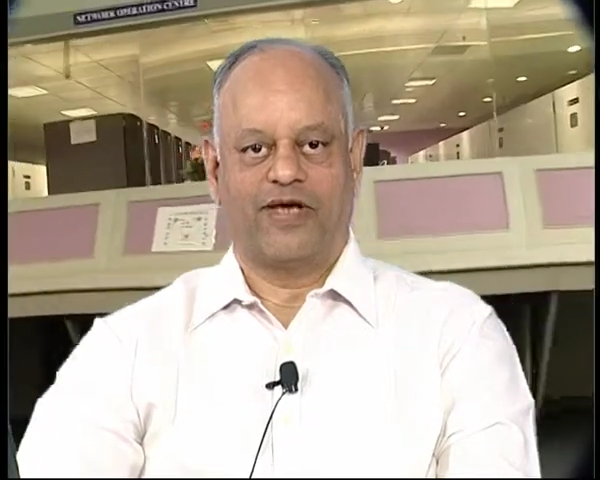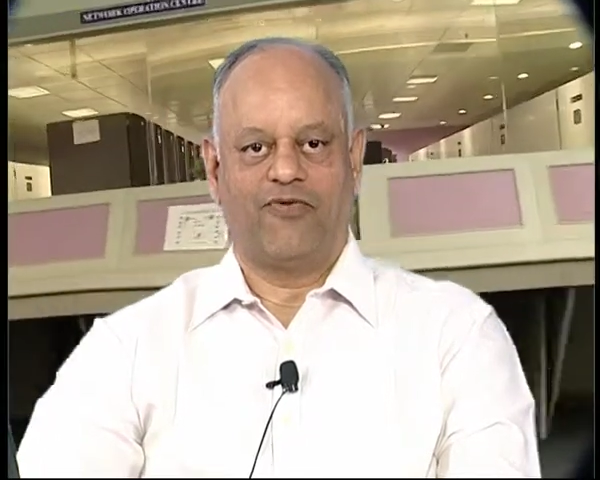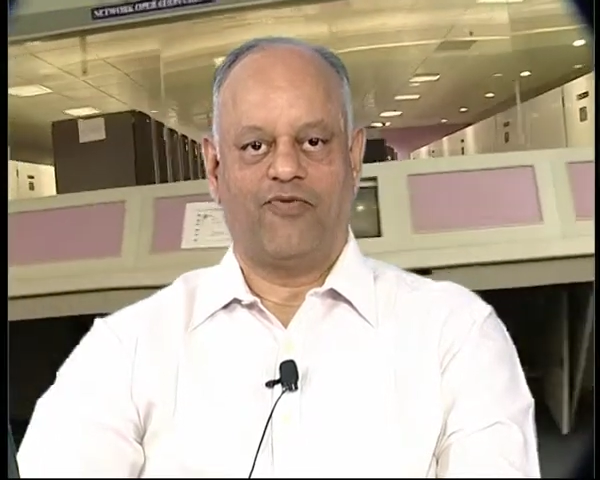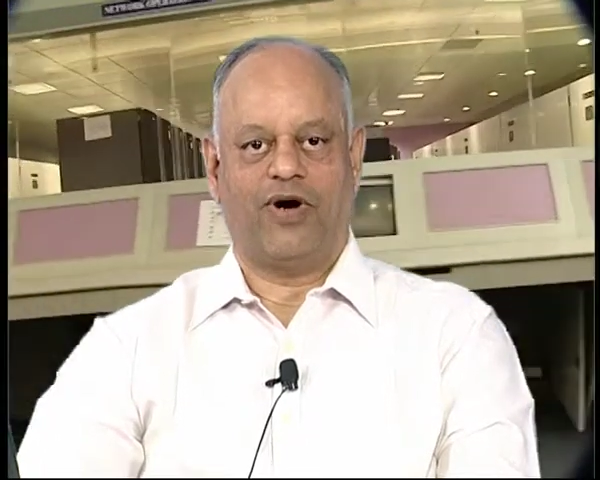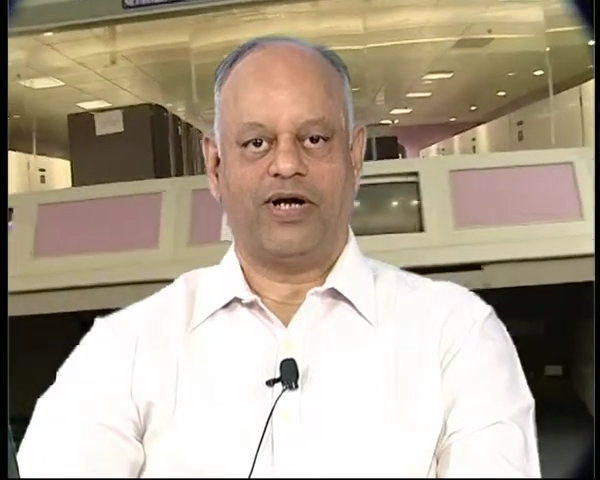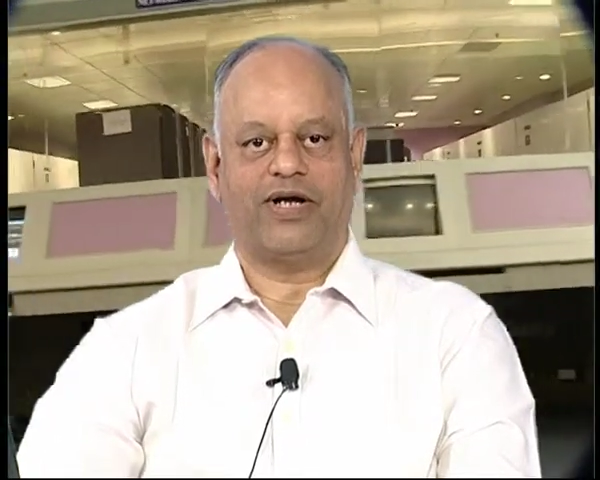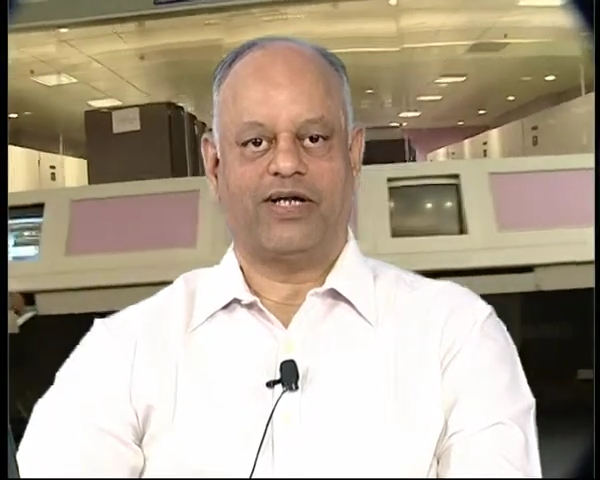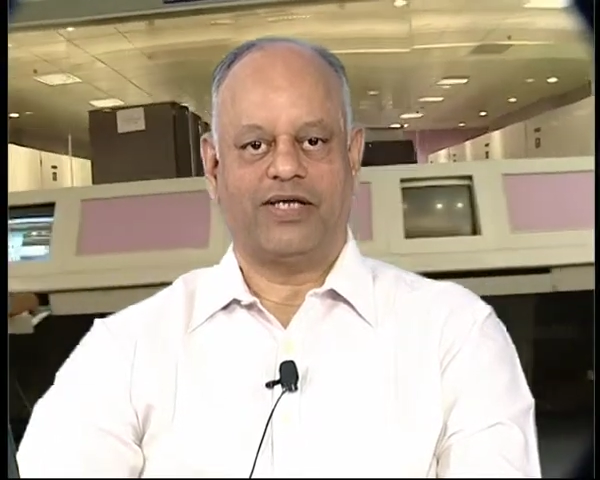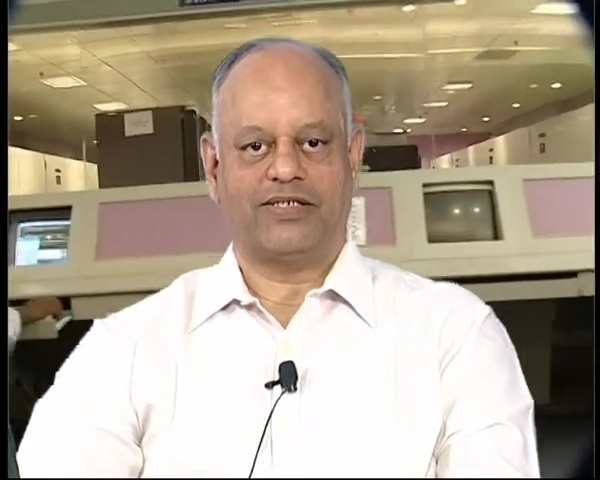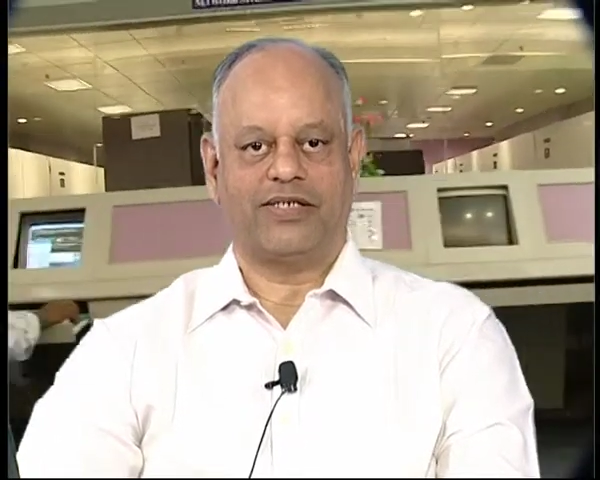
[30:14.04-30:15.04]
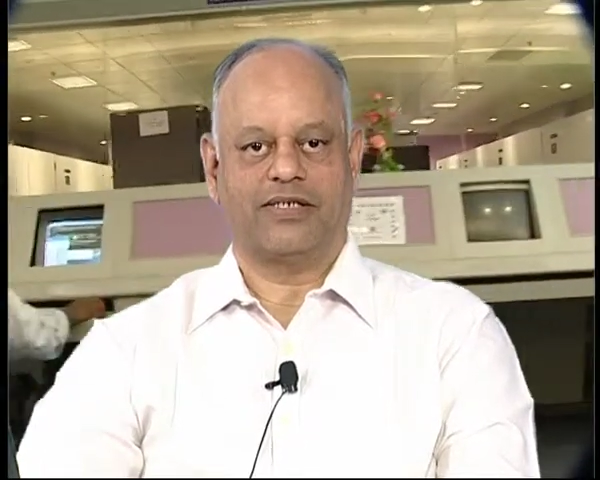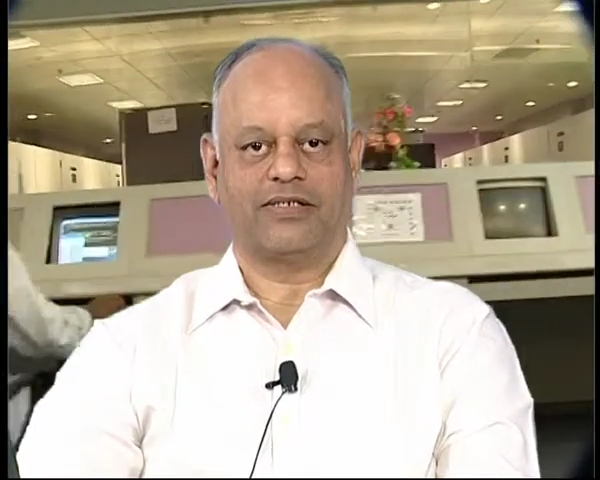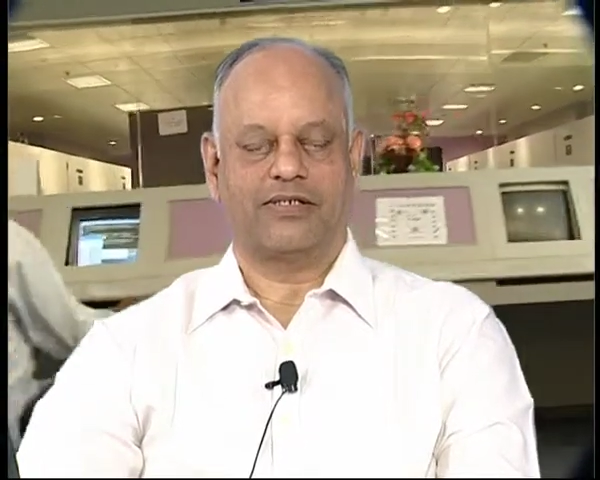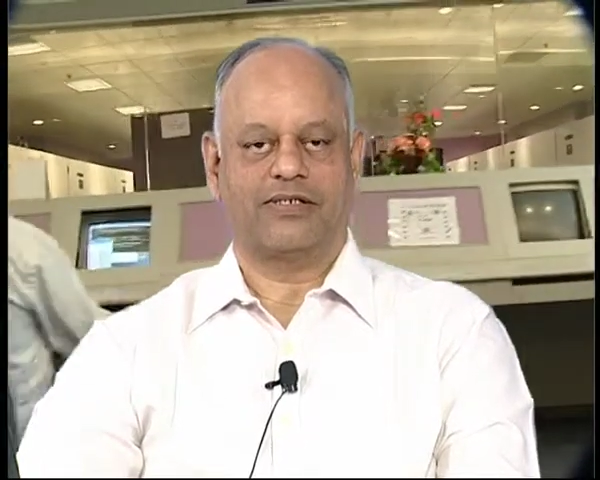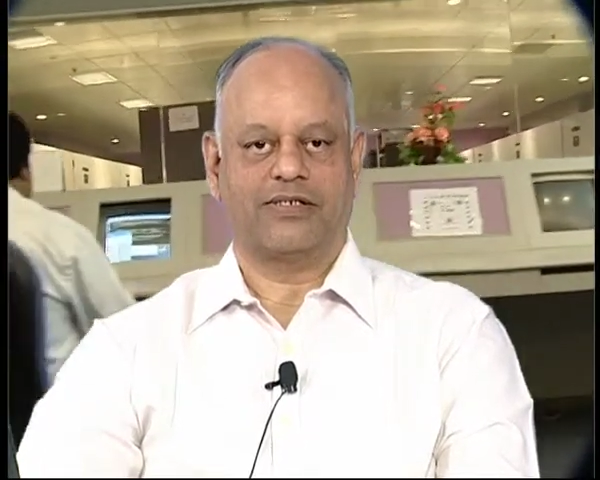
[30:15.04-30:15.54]
What it does
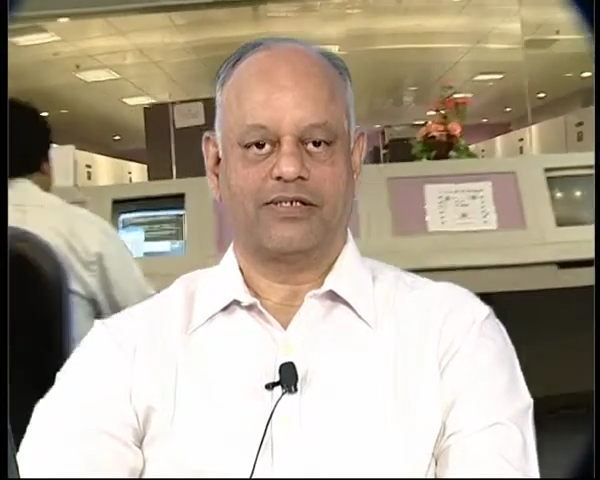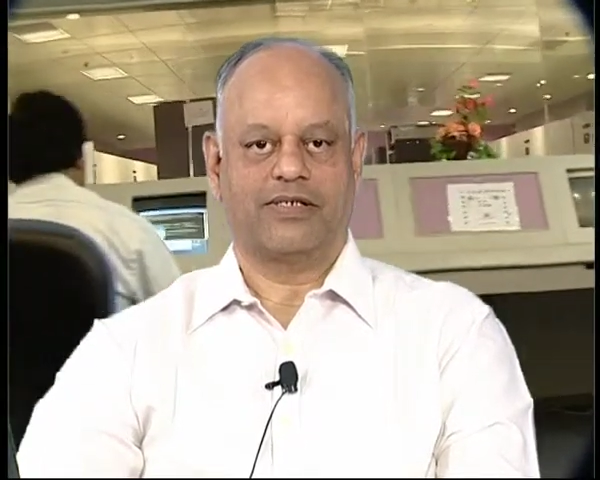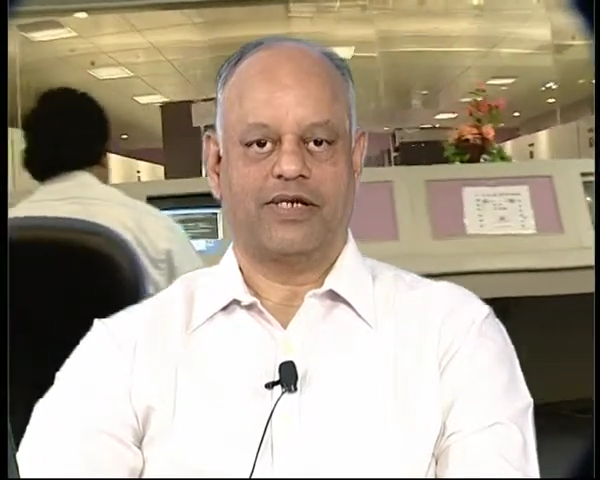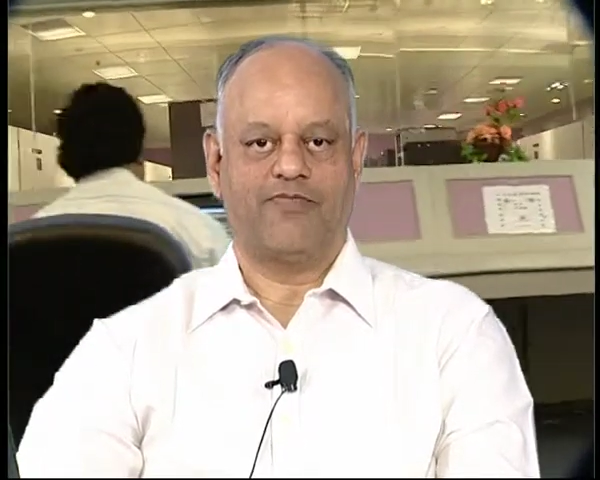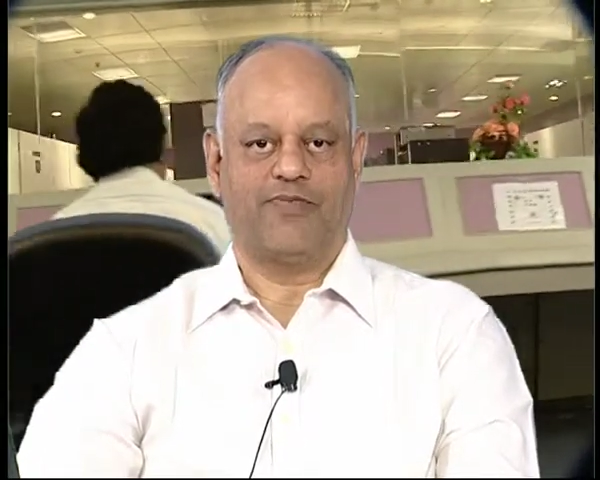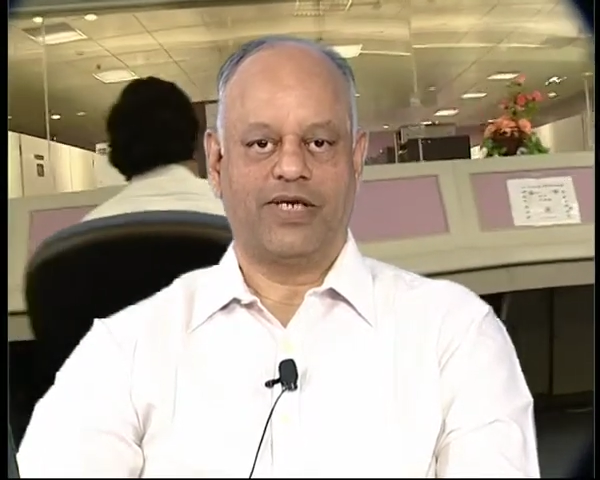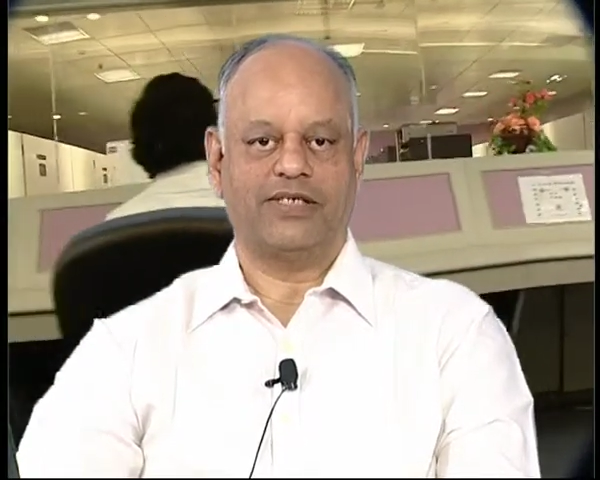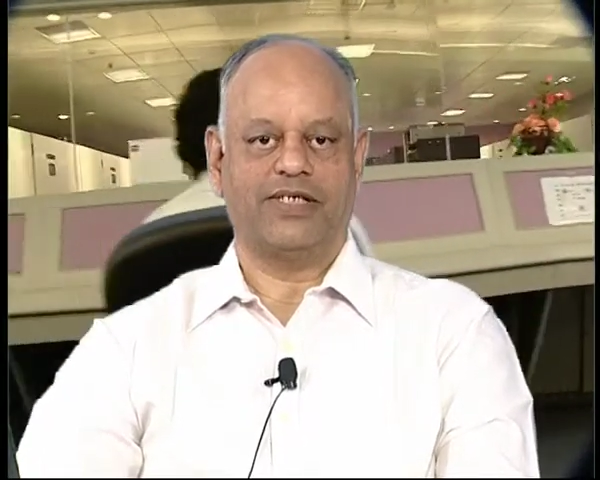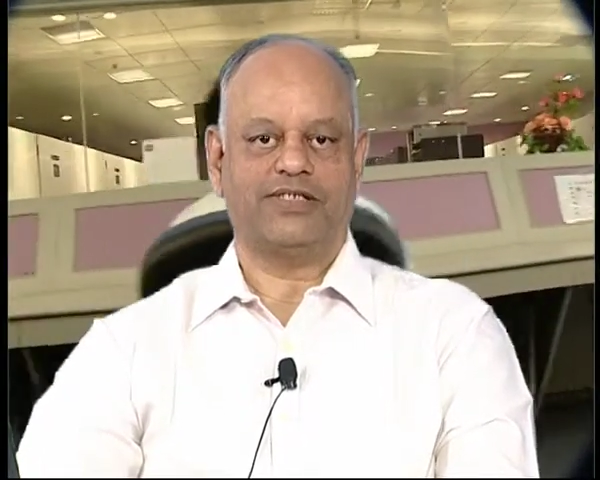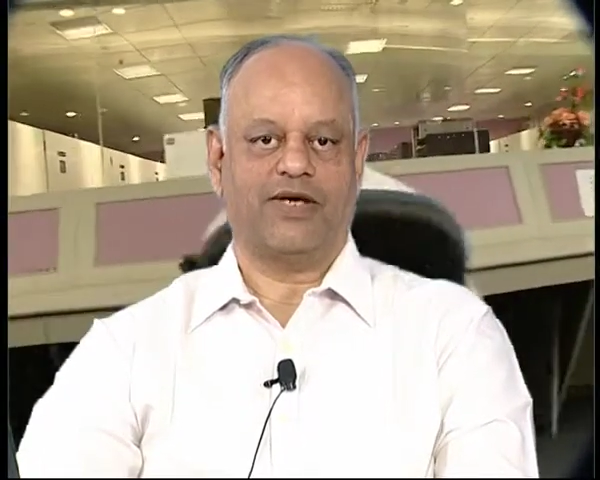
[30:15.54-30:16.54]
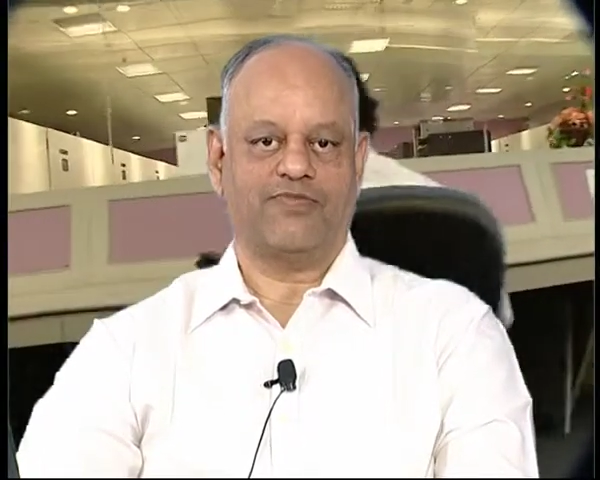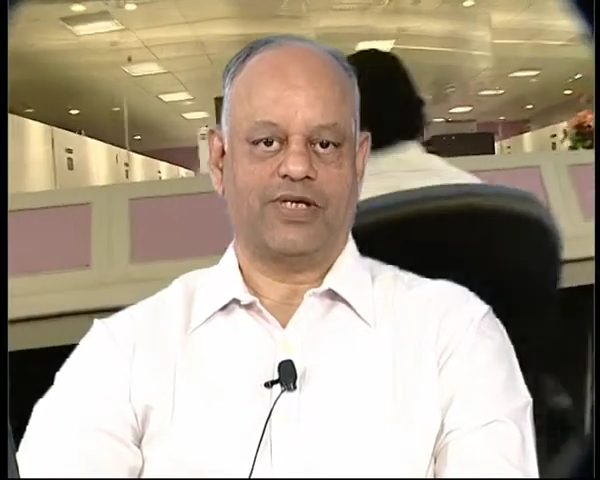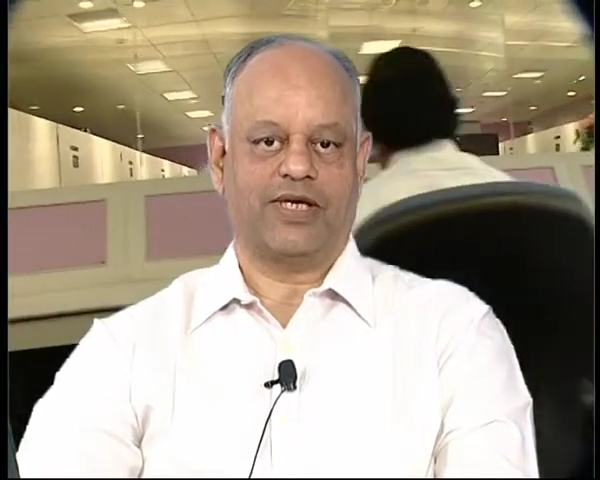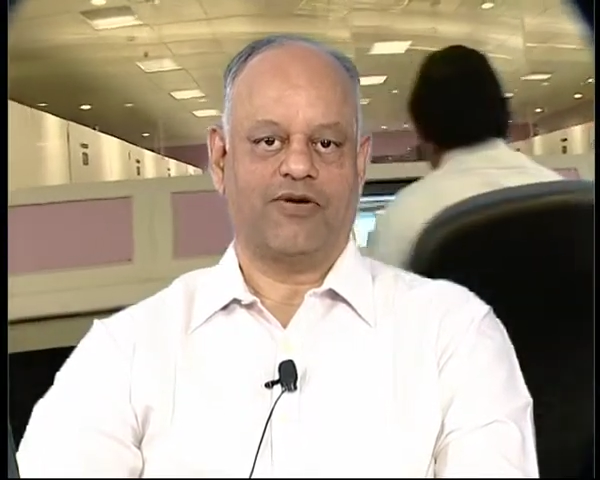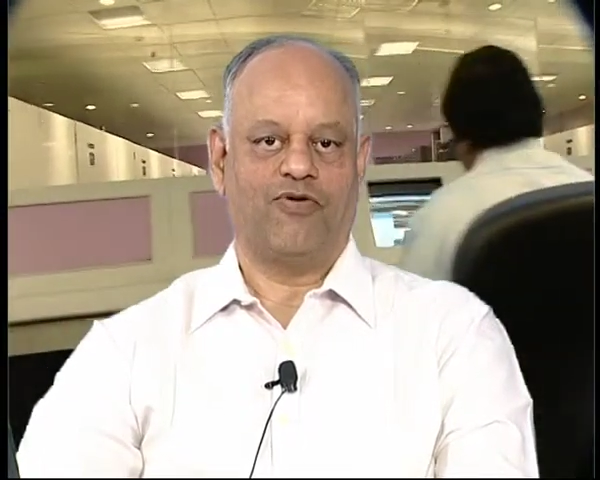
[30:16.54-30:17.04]
is, it brings in something